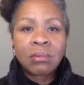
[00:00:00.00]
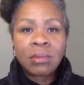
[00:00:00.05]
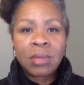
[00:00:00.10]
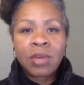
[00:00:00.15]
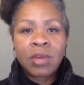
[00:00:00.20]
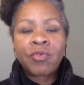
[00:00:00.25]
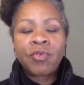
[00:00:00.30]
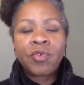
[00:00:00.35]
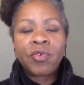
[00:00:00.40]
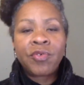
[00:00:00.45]

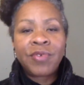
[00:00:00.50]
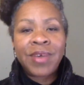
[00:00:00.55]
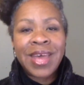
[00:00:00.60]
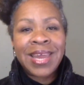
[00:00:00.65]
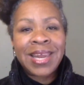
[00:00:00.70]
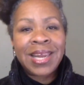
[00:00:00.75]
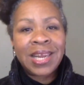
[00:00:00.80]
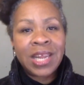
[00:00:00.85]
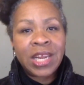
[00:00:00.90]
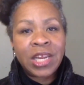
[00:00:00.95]
The Groove
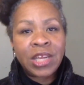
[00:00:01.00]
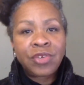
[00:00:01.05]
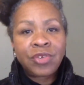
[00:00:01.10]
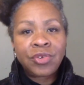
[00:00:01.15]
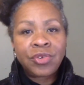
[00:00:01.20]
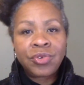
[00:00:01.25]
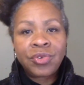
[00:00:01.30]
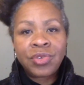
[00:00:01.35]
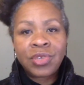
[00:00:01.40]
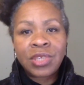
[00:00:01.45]
Analytic
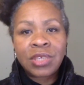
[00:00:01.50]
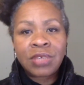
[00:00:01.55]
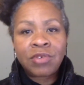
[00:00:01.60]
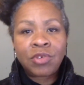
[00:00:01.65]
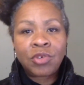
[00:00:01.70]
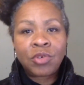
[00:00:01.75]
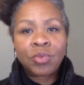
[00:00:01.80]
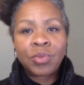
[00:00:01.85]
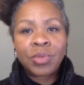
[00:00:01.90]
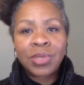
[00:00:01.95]
Tools gives
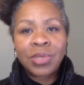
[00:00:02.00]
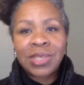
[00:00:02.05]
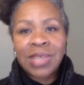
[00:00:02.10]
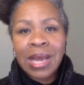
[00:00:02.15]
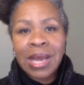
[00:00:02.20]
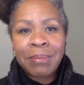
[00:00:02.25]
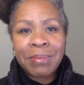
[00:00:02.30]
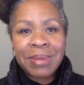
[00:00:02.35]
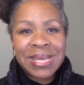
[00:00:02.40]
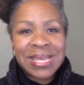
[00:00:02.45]
you
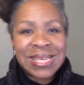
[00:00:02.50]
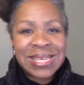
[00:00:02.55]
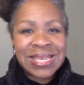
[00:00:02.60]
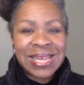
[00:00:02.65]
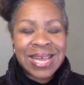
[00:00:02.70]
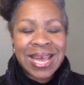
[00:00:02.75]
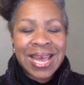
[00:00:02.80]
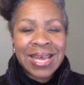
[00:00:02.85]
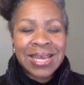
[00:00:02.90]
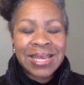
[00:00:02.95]
real-time
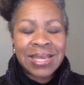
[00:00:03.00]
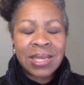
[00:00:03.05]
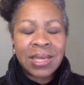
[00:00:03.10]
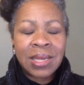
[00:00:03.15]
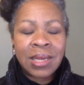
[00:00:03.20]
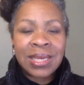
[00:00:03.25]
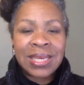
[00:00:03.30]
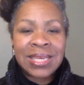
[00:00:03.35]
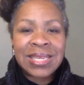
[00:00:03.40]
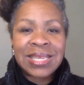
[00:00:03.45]

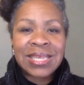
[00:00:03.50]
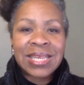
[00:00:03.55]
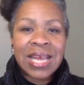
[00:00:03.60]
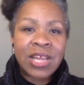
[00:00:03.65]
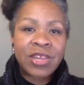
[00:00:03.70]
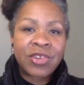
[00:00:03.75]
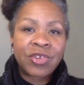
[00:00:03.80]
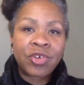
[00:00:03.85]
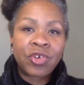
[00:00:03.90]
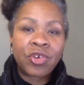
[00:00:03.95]

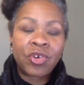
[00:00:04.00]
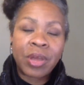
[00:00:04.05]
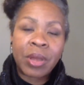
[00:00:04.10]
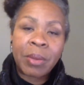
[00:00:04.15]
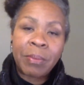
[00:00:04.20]
insights on your